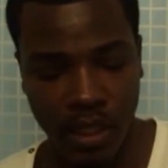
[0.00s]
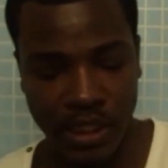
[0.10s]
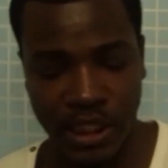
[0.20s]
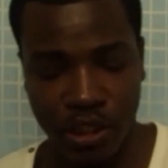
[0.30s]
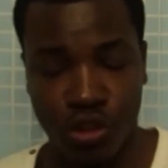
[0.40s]

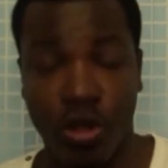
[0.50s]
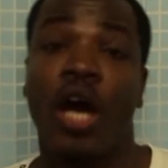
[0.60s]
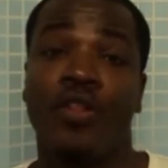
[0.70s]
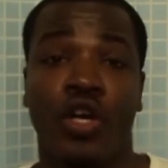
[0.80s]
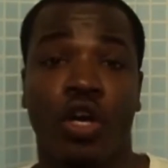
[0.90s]
Let's get on to
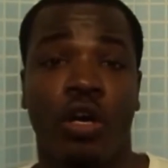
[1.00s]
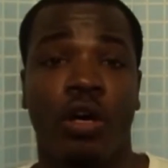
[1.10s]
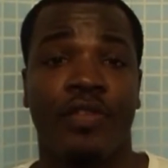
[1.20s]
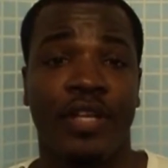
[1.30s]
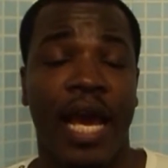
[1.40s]
our other
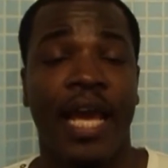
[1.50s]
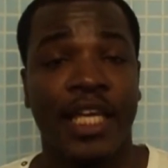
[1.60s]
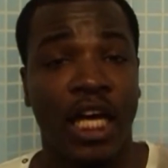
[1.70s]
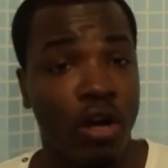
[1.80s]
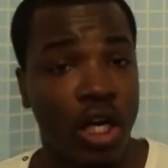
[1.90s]
girl of the night.
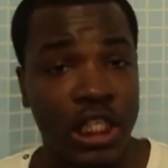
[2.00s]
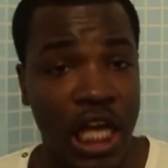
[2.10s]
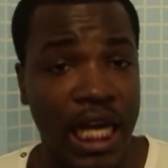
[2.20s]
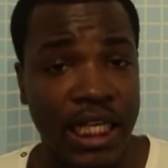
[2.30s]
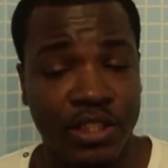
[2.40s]

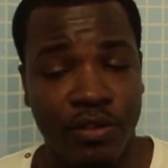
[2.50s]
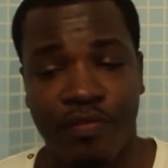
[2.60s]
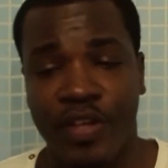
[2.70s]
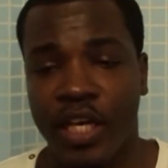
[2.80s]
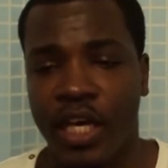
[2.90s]
Yana
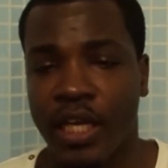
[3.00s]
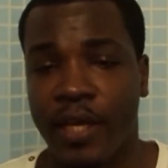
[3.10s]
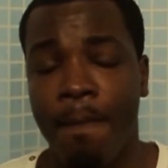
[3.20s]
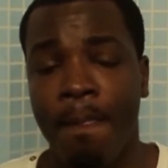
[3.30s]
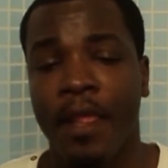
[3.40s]
Sophia,
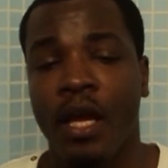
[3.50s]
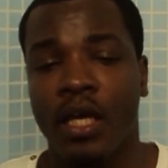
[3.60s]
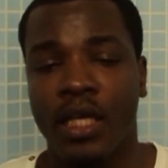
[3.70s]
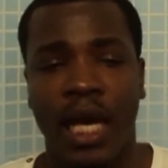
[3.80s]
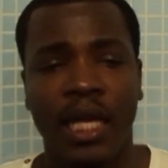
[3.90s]
honey.
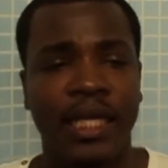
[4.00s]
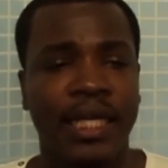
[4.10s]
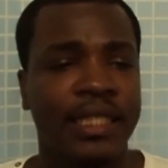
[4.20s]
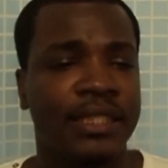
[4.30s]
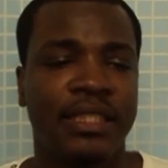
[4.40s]
Yana
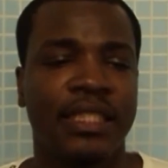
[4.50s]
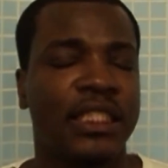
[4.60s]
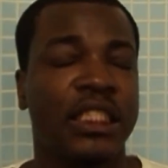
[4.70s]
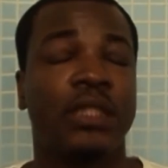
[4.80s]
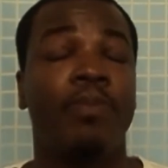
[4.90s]
is
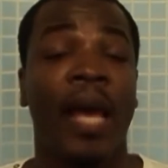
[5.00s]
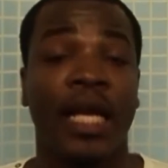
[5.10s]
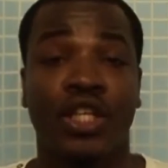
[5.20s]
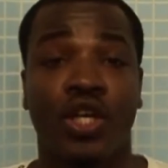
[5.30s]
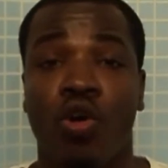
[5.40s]
this
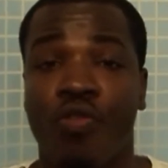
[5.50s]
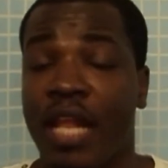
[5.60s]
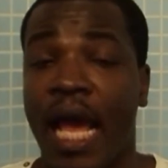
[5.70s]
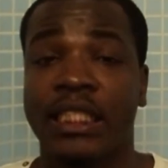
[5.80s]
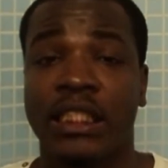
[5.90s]
spectacle
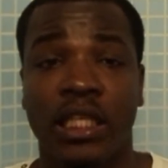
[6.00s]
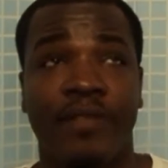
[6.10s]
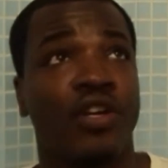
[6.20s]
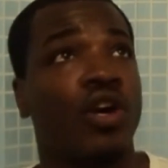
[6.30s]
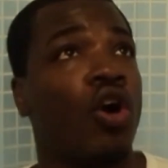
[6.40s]
that I just
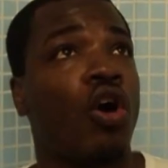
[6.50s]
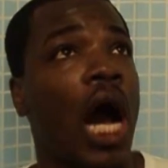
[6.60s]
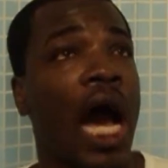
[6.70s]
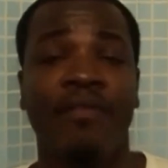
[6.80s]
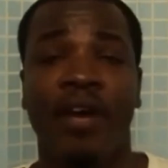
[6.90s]
love to
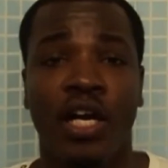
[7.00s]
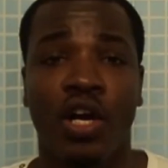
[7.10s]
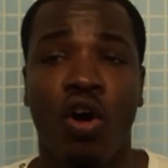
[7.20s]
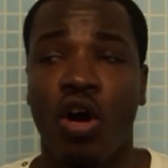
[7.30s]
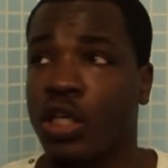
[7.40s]
call
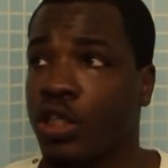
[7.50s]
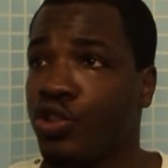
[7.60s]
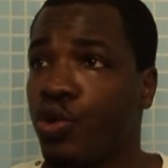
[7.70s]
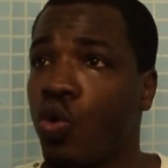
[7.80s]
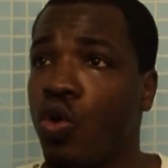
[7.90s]
avant-garde
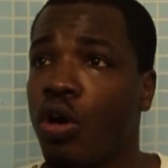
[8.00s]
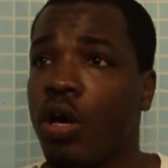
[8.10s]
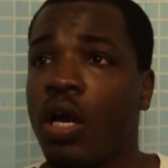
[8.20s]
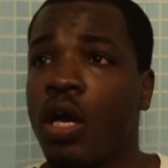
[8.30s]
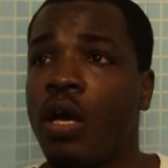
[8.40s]

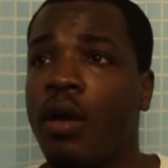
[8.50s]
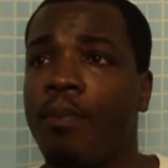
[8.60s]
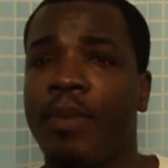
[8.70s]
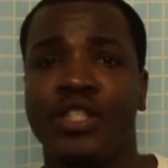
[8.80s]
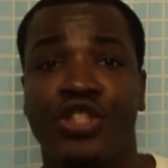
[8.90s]
couture
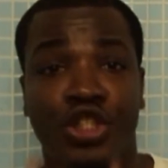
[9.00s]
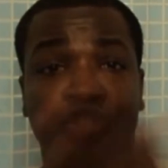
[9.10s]
meets